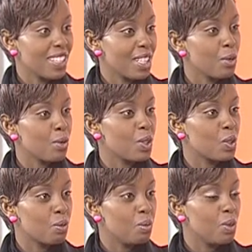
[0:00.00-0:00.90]
They don't want
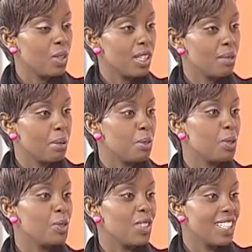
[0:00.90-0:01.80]
to maybe
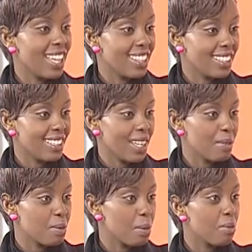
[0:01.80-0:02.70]
to join other
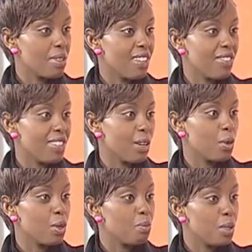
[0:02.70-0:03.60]
clubs. Maybe they fear
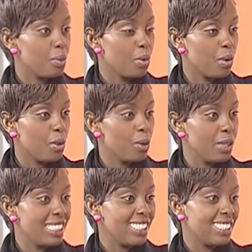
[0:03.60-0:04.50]
what people
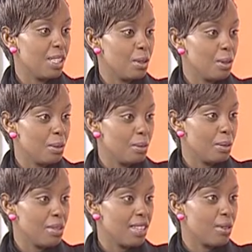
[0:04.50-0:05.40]
will say, or
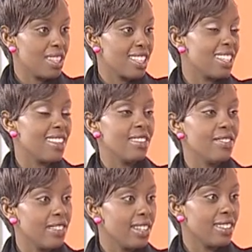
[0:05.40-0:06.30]
maybe they will think they
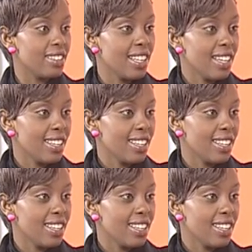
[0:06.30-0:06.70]
failed.